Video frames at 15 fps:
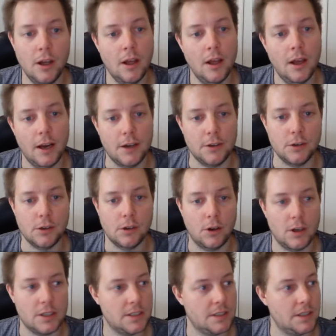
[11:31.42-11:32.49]
and
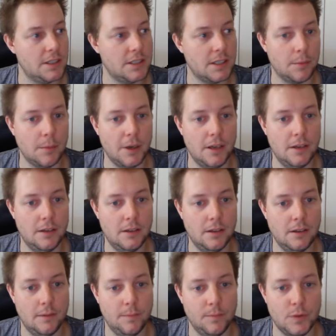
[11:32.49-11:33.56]
utilize this command
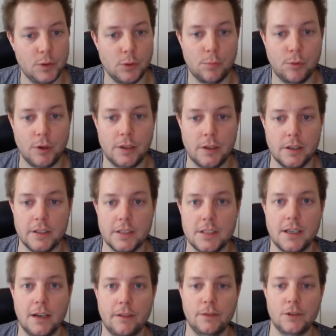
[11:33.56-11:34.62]
to print the
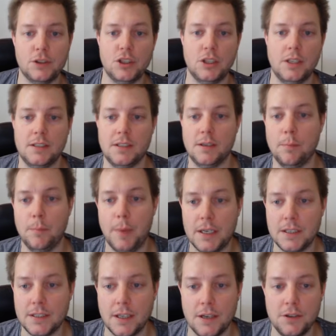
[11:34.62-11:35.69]
discovered GSM base
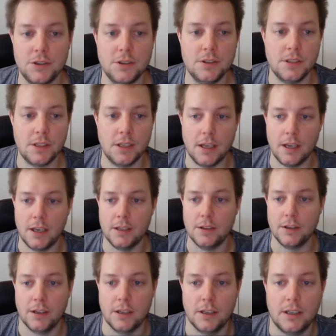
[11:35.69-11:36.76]
stations in
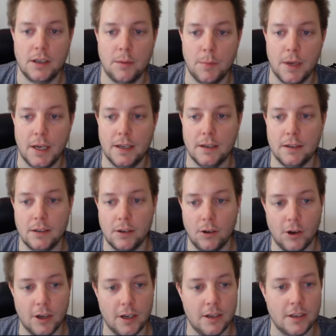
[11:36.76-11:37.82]
the command
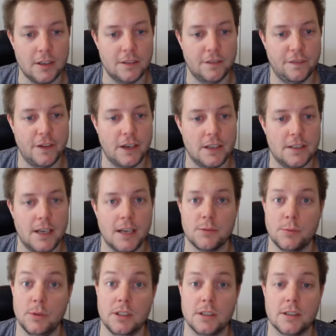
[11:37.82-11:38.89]
line interface as
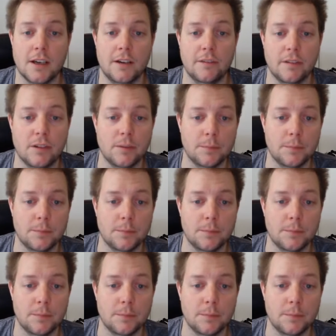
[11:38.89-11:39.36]
we discover them.